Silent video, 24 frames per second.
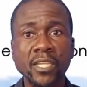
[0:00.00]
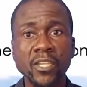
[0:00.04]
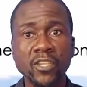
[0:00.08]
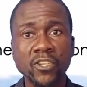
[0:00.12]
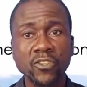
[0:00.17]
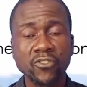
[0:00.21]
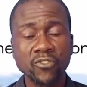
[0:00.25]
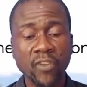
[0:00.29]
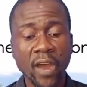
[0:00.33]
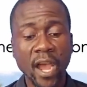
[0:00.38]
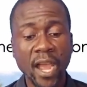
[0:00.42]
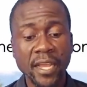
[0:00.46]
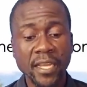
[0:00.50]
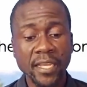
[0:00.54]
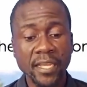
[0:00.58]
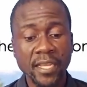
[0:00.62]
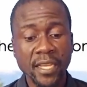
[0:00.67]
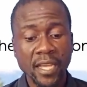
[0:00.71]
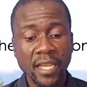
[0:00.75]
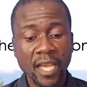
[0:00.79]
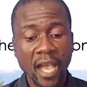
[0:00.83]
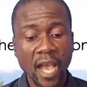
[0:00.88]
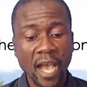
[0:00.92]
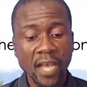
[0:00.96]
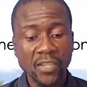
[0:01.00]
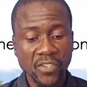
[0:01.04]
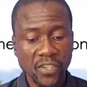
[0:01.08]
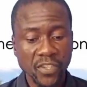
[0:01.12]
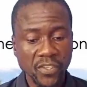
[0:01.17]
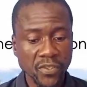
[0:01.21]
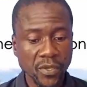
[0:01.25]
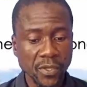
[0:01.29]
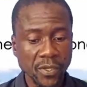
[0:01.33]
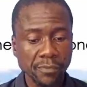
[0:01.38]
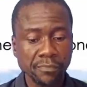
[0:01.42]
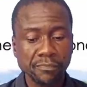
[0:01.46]
dry
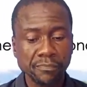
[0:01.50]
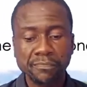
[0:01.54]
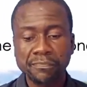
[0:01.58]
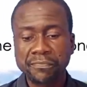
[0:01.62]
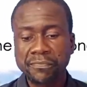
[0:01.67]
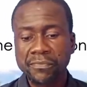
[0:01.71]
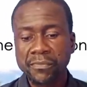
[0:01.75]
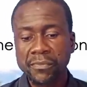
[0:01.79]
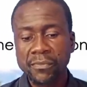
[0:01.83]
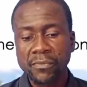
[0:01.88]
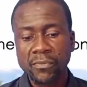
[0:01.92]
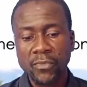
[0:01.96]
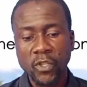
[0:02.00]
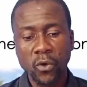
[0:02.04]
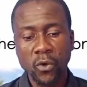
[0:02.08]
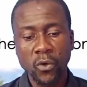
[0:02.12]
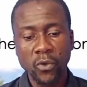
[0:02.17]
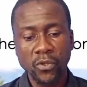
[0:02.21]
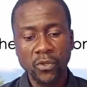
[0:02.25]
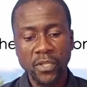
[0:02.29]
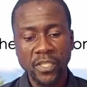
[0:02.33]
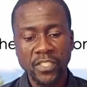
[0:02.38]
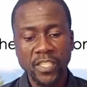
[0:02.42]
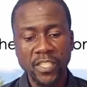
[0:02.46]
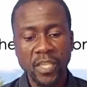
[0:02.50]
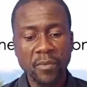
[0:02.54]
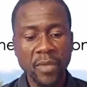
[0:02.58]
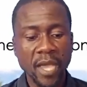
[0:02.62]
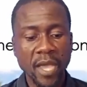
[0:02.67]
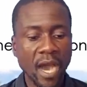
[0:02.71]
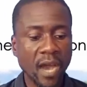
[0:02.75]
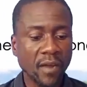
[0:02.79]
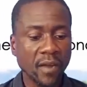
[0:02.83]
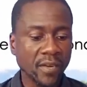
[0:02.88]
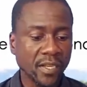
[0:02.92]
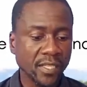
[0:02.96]
season or the
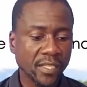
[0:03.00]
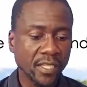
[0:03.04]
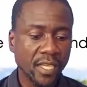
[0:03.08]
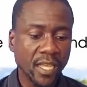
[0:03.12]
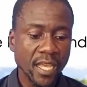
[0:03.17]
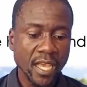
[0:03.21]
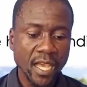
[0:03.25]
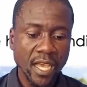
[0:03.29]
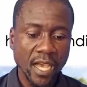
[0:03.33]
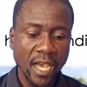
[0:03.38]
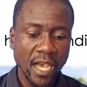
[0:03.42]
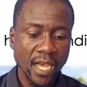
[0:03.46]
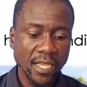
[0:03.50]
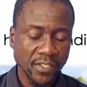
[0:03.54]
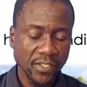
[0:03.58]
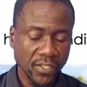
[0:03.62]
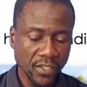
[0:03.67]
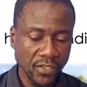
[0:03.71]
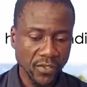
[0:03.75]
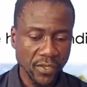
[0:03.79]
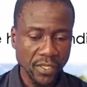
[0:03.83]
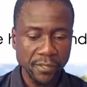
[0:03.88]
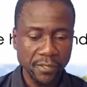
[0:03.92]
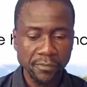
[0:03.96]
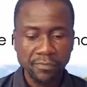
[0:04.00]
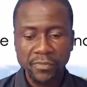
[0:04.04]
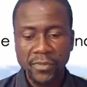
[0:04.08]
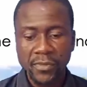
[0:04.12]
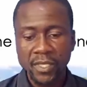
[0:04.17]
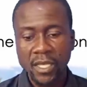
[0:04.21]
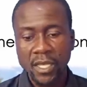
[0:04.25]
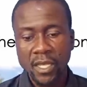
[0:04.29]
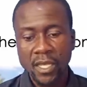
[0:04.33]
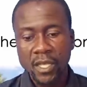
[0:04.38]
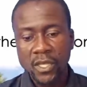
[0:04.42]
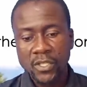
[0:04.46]
semi-arid season.
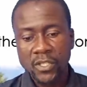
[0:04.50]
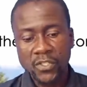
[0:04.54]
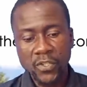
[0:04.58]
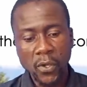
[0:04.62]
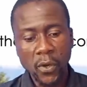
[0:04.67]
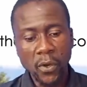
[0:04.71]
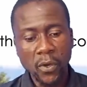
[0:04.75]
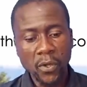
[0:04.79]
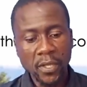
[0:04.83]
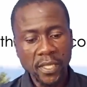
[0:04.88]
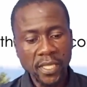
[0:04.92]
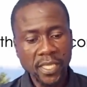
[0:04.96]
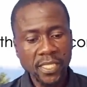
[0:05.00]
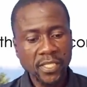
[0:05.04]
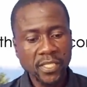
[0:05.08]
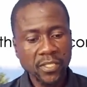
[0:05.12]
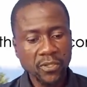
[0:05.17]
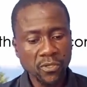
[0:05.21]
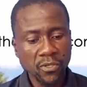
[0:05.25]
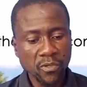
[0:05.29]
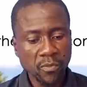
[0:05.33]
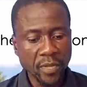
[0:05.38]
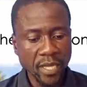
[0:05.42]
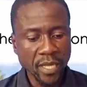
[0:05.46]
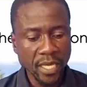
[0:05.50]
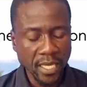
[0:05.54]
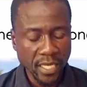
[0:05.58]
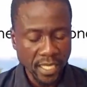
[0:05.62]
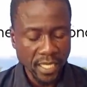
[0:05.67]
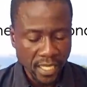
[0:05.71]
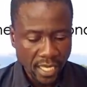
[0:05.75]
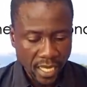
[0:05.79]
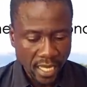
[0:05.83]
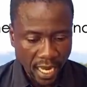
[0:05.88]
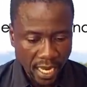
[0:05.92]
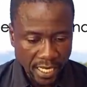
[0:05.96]
So this could
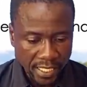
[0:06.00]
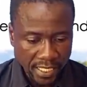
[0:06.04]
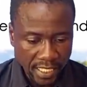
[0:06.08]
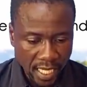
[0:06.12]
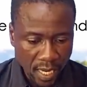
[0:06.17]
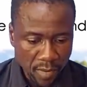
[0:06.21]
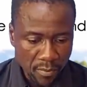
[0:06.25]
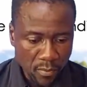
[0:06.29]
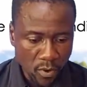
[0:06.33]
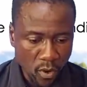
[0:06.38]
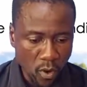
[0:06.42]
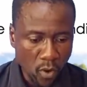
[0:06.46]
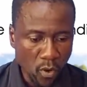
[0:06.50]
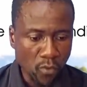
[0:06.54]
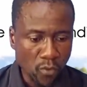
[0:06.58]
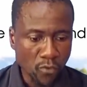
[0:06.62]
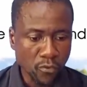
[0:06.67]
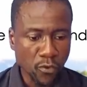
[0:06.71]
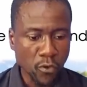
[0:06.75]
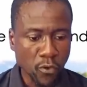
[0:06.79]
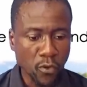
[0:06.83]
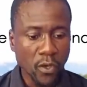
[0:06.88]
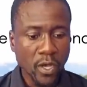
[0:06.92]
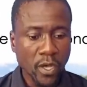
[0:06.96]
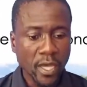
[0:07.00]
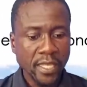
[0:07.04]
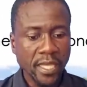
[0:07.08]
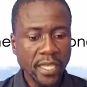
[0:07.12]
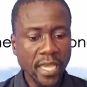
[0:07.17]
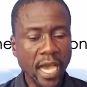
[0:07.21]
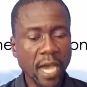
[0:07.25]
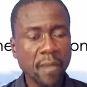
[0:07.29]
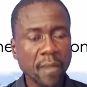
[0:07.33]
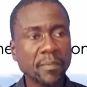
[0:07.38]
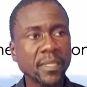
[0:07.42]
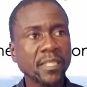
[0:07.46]
be some of the
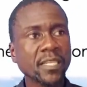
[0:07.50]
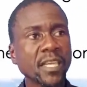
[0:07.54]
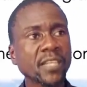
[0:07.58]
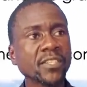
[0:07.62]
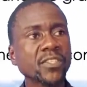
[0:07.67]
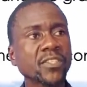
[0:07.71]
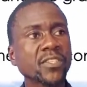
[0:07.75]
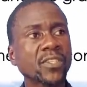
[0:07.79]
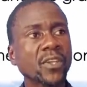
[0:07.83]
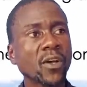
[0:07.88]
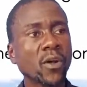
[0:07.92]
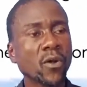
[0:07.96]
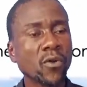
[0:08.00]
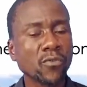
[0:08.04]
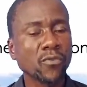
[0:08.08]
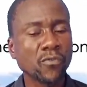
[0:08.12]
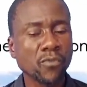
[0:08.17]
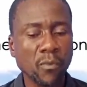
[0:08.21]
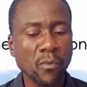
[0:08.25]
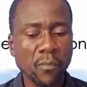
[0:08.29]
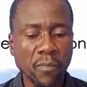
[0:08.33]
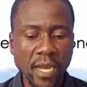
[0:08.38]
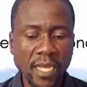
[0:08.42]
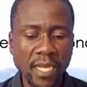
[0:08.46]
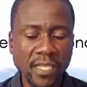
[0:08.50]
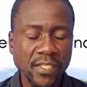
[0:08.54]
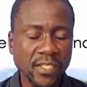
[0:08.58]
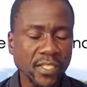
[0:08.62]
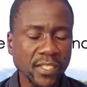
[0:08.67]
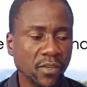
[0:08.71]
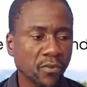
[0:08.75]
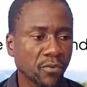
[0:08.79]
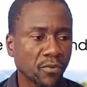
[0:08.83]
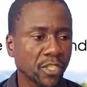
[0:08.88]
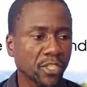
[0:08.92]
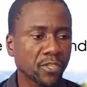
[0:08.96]
habitats of
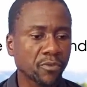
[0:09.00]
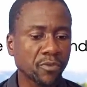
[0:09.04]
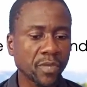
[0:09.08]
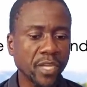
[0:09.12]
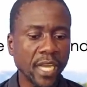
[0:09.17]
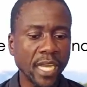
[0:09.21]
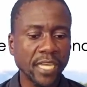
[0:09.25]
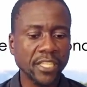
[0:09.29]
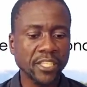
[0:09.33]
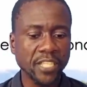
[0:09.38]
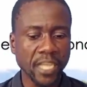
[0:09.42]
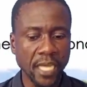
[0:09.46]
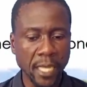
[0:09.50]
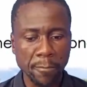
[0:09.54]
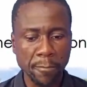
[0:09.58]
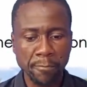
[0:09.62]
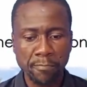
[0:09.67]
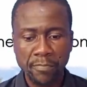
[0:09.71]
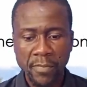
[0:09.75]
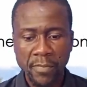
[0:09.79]
plants which we can share.